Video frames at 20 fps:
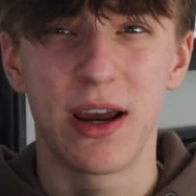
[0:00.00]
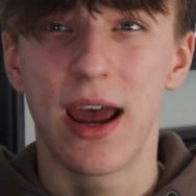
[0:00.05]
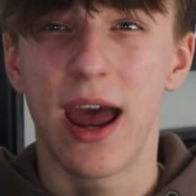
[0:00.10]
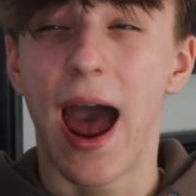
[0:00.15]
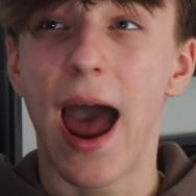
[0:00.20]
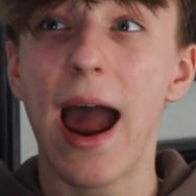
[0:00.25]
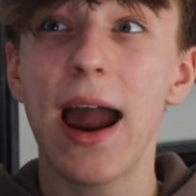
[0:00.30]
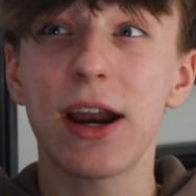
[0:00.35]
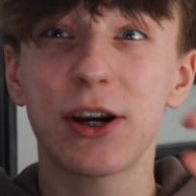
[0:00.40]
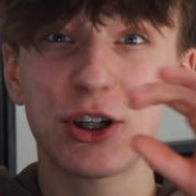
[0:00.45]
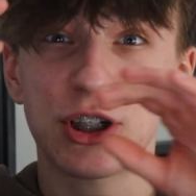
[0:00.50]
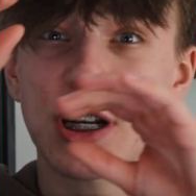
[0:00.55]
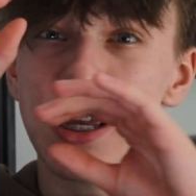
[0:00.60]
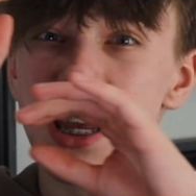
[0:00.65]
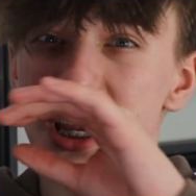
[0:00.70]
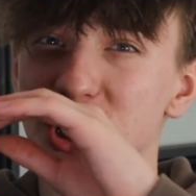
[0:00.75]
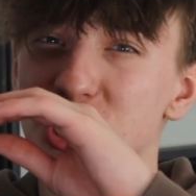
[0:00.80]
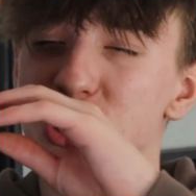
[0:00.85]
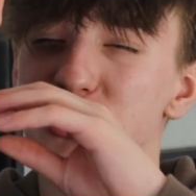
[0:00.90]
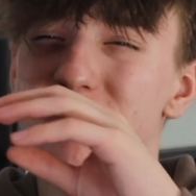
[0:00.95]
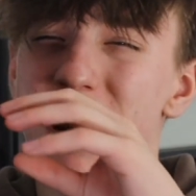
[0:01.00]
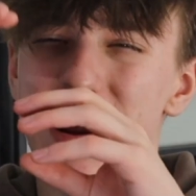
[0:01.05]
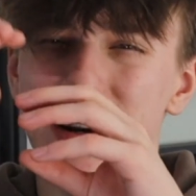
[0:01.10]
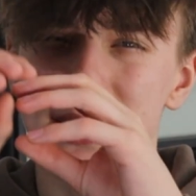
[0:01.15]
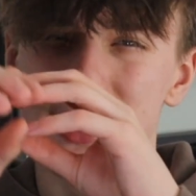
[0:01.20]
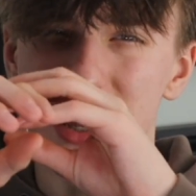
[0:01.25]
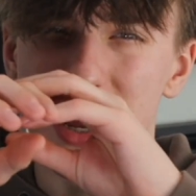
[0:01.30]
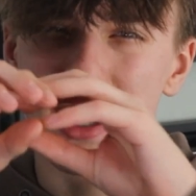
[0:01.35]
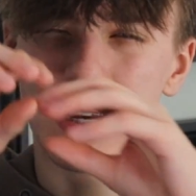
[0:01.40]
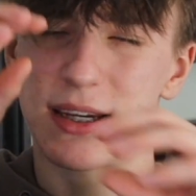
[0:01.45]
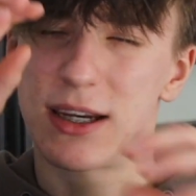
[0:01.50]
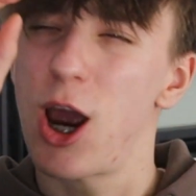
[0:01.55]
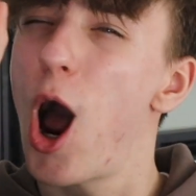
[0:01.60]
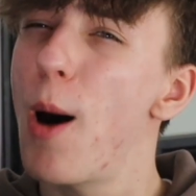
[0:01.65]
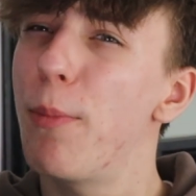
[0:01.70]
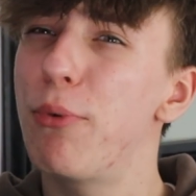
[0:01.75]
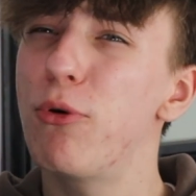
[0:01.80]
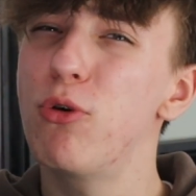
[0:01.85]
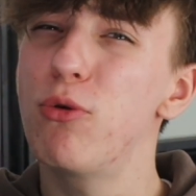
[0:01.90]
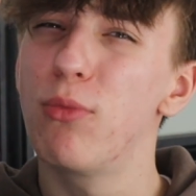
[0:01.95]
actually extract that
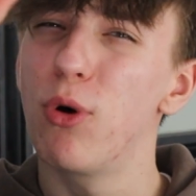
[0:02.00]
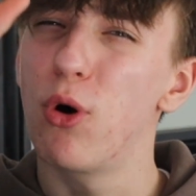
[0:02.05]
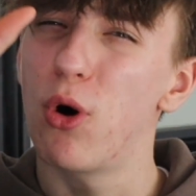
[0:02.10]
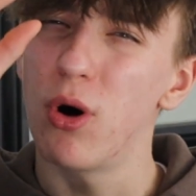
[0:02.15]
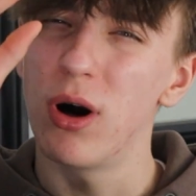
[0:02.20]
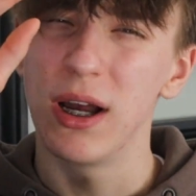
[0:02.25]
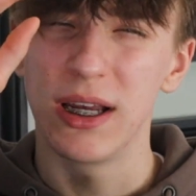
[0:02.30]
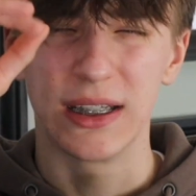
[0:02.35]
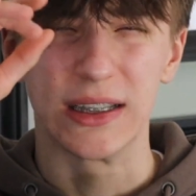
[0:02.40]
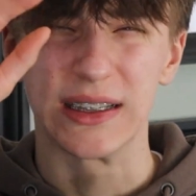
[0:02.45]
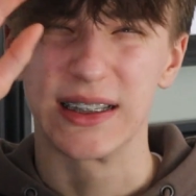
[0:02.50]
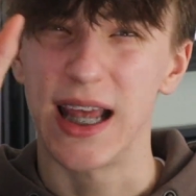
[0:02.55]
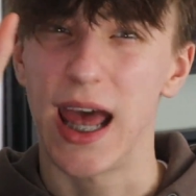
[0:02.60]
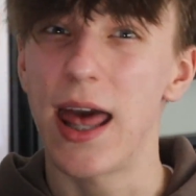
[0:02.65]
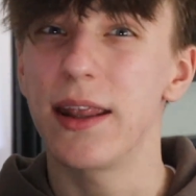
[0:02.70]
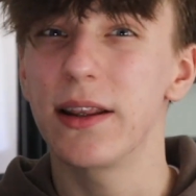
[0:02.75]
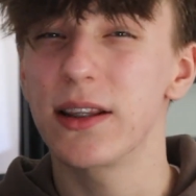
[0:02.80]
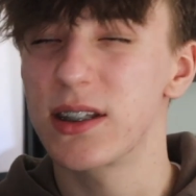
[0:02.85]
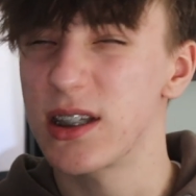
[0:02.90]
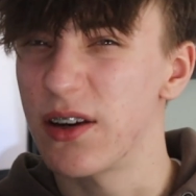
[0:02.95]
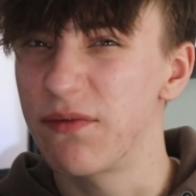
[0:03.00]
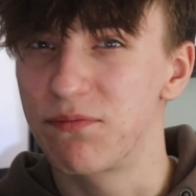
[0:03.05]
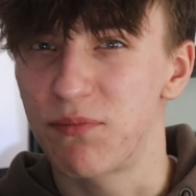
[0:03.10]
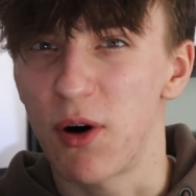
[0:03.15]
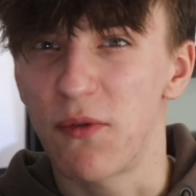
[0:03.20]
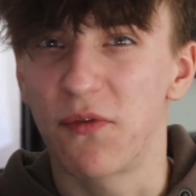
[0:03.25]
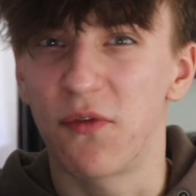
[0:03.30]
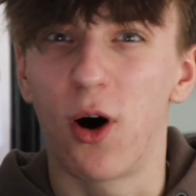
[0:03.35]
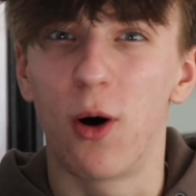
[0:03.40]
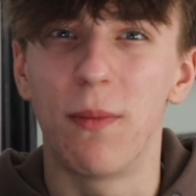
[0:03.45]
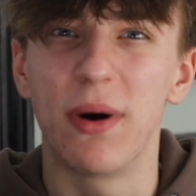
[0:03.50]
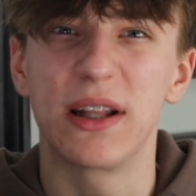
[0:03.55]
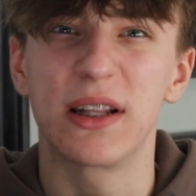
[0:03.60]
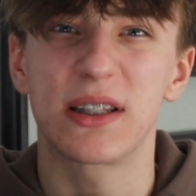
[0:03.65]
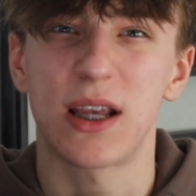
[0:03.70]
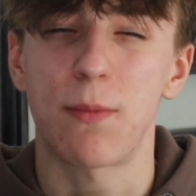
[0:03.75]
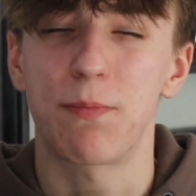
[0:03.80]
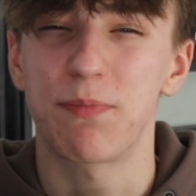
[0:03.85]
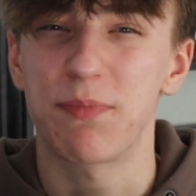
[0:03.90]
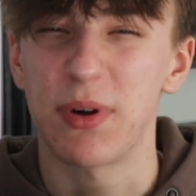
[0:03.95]
couple more tenths of
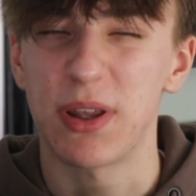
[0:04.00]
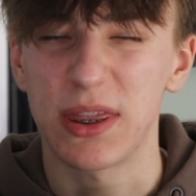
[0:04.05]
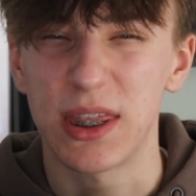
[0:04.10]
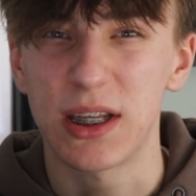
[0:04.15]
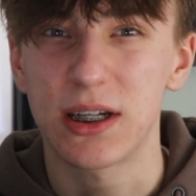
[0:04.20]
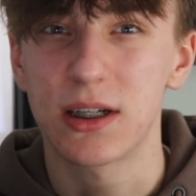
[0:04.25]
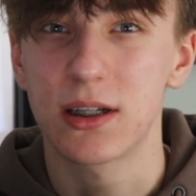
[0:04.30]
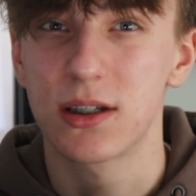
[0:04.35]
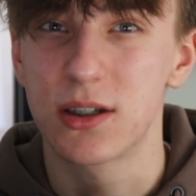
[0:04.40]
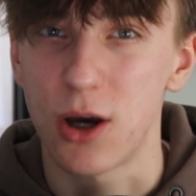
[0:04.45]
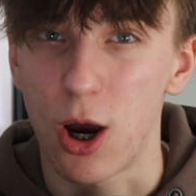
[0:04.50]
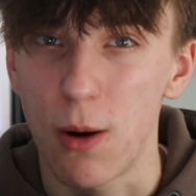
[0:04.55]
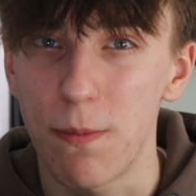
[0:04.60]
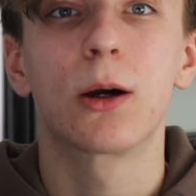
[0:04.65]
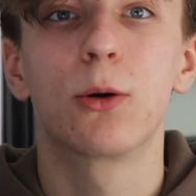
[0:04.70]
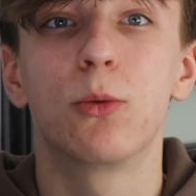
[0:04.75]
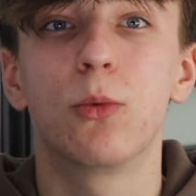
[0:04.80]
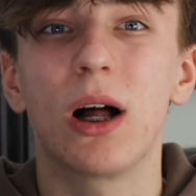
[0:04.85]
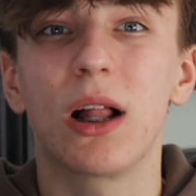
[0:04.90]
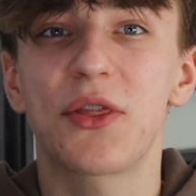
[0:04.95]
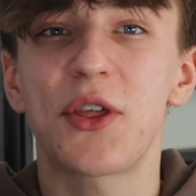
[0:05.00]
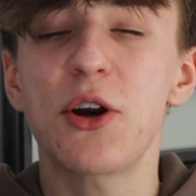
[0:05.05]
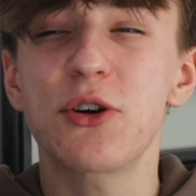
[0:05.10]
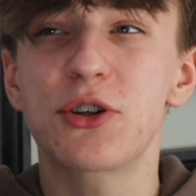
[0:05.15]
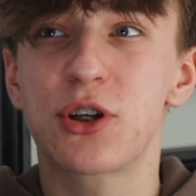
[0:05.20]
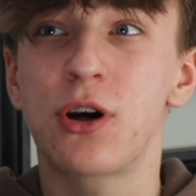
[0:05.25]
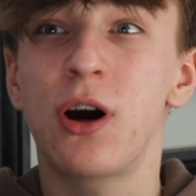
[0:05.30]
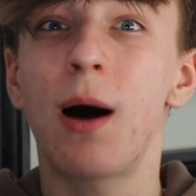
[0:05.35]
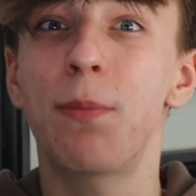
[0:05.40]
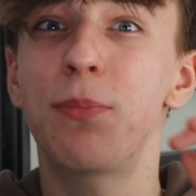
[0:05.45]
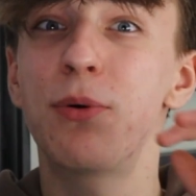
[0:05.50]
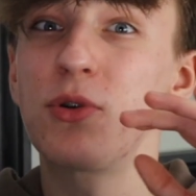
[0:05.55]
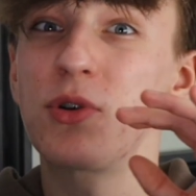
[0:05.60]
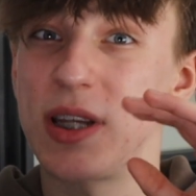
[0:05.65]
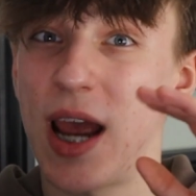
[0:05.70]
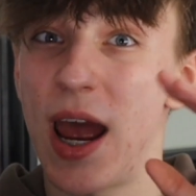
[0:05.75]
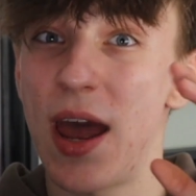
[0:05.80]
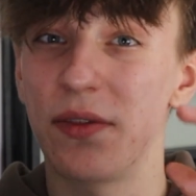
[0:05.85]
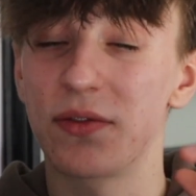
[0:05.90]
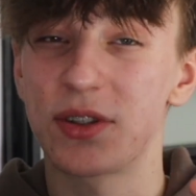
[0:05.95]
performance up at the top. Well, those couple
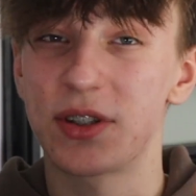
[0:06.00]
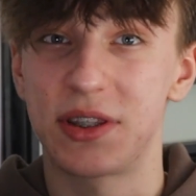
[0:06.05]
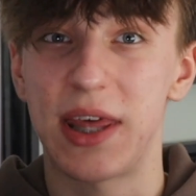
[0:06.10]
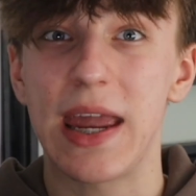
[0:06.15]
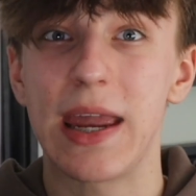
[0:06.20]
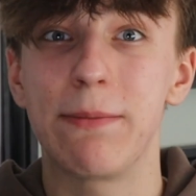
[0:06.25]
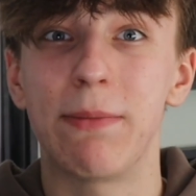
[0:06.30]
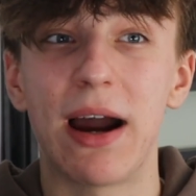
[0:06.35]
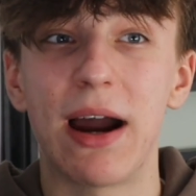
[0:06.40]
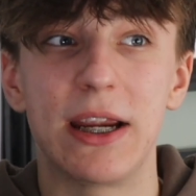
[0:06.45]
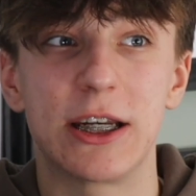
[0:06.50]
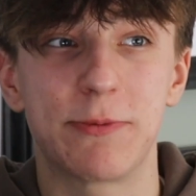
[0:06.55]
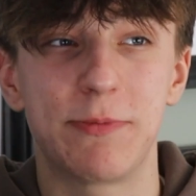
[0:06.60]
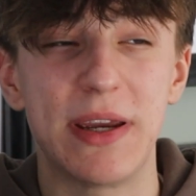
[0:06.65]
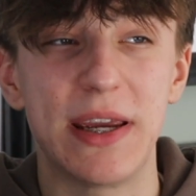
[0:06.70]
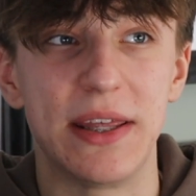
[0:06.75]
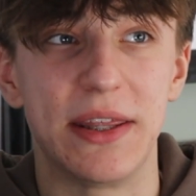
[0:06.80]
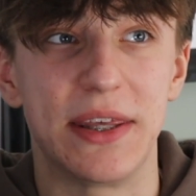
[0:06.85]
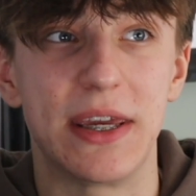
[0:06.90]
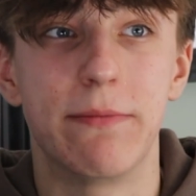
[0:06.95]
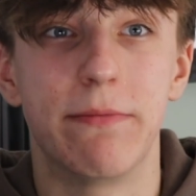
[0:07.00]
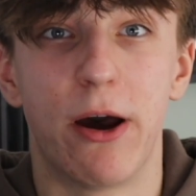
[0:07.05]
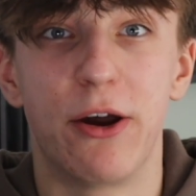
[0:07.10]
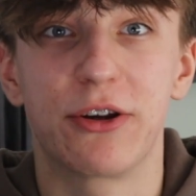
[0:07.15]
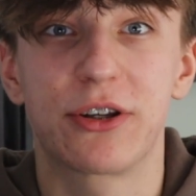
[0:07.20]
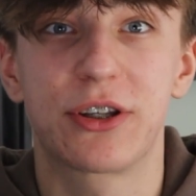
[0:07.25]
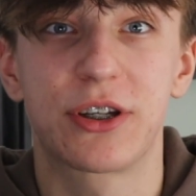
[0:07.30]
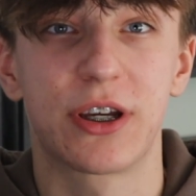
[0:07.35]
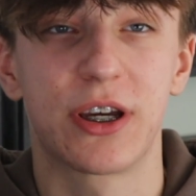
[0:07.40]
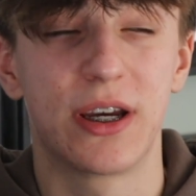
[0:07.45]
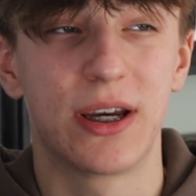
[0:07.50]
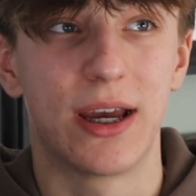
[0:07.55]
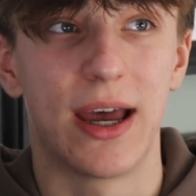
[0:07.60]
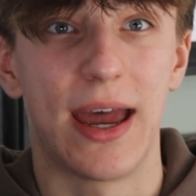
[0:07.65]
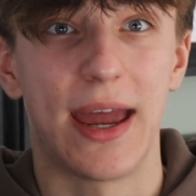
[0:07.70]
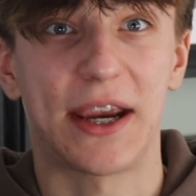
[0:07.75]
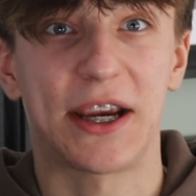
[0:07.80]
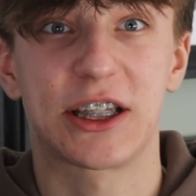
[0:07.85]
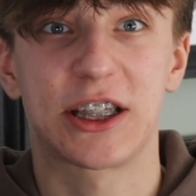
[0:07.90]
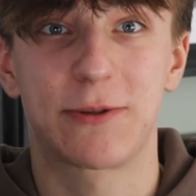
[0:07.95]
tenths, they might be the most
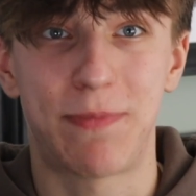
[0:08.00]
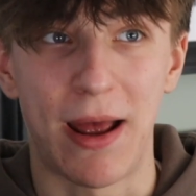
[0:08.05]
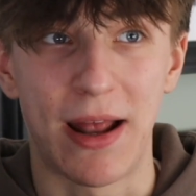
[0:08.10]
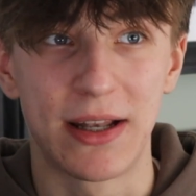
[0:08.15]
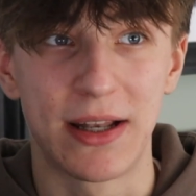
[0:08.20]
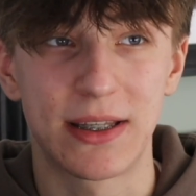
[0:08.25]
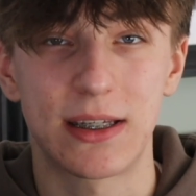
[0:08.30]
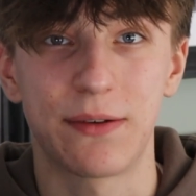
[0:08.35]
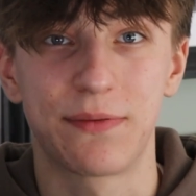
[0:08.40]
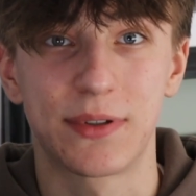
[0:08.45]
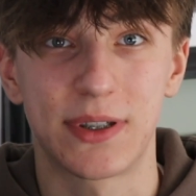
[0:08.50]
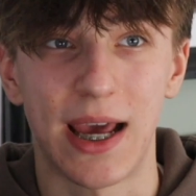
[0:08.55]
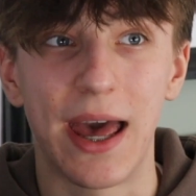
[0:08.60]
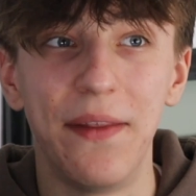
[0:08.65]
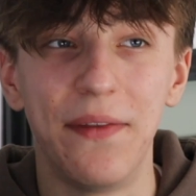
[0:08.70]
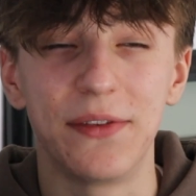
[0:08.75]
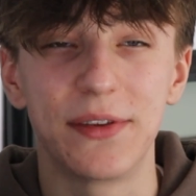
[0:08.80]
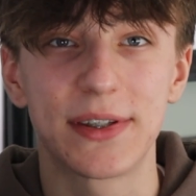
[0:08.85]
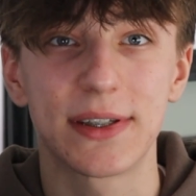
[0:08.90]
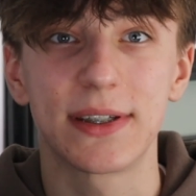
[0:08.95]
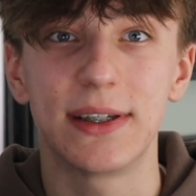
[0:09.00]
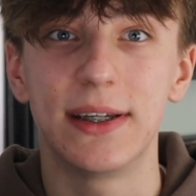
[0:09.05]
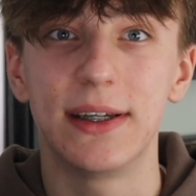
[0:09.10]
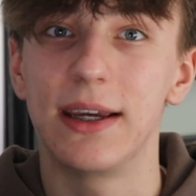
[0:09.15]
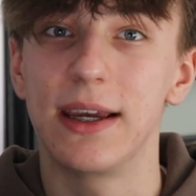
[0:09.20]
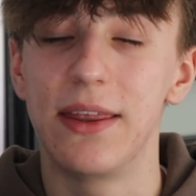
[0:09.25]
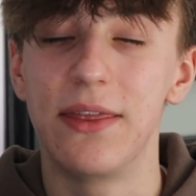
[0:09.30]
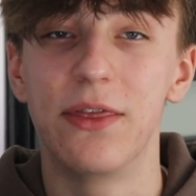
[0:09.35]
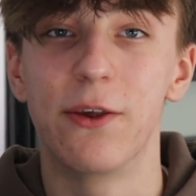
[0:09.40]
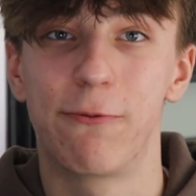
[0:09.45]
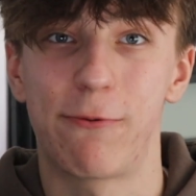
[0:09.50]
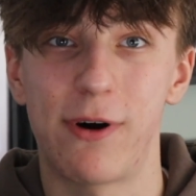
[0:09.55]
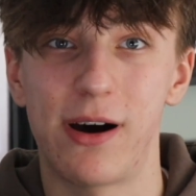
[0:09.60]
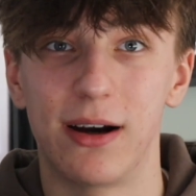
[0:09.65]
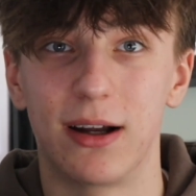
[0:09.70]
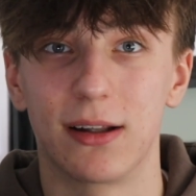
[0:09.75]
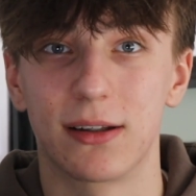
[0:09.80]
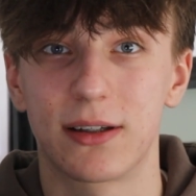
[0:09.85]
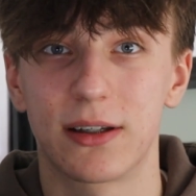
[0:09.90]
expensive tenths in the world.